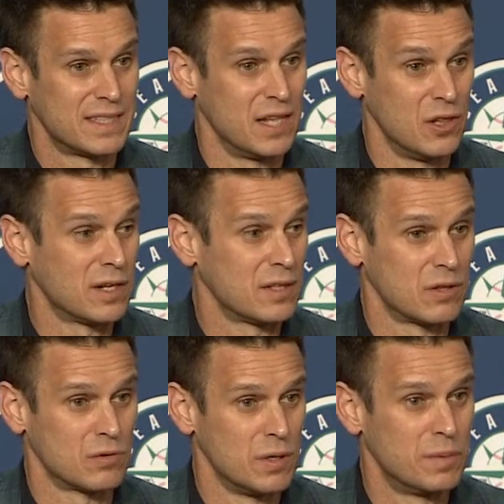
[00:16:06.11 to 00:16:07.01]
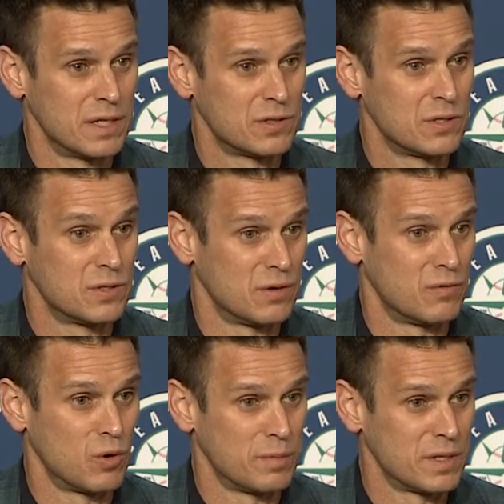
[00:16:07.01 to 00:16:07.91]
they look at the three pitchers or the
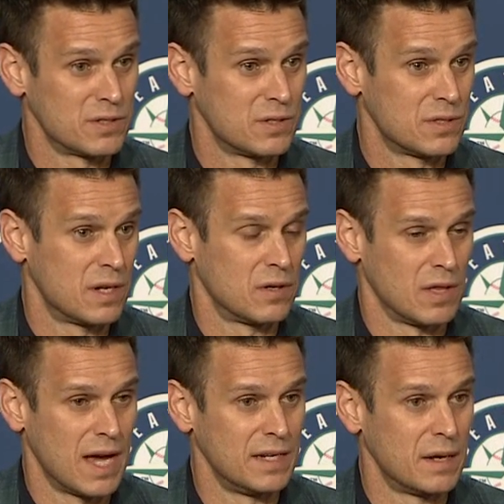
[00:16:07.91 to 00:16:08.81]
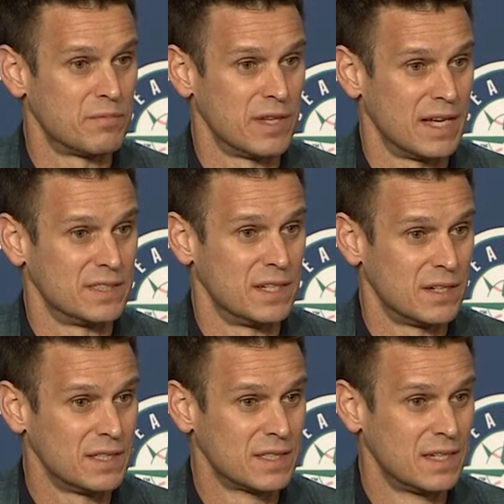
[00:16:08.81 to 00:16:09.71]
four pitchers that are lined up for that
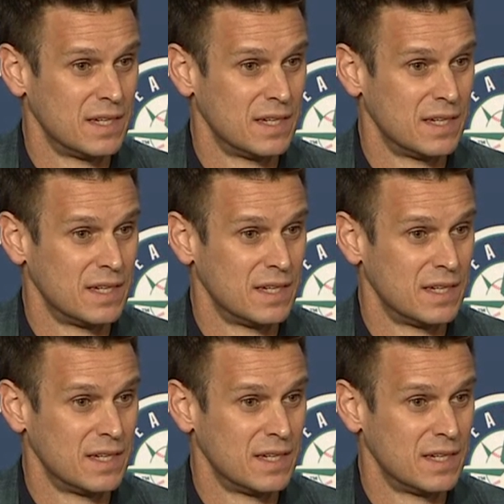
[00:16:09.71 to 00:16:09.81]
series,